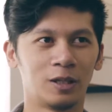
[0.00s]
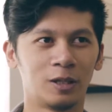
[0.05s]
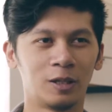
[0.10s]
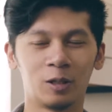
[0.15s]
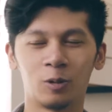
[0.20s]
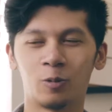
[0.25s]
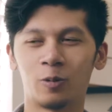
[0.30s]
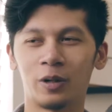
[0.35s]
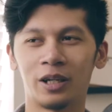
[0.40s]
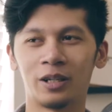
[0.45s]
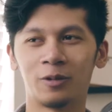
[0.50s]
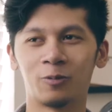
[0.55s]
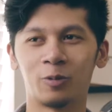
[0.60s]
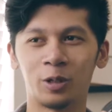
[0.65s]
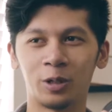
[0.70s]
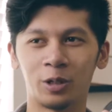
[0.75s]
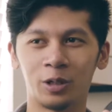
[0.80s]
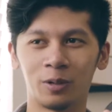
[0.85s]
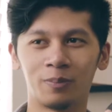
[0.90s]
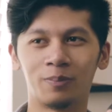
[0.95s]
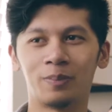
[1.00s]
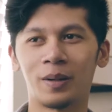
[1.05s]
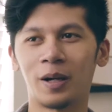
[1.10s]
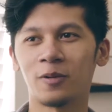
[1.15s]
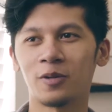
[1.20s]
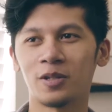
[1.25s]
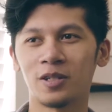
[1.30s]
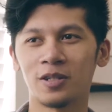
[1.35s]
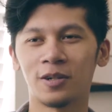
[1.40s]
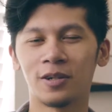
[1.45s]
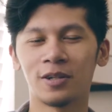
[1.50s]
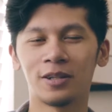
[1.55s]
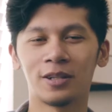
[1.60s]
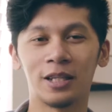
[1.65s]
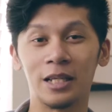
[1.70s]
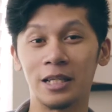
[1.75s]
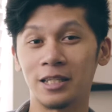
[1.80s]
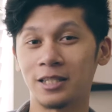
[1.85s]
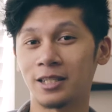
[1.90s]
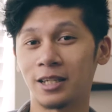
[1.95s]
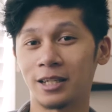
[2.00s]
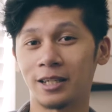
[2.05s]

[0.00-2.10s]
in a way where you can bounce certain things.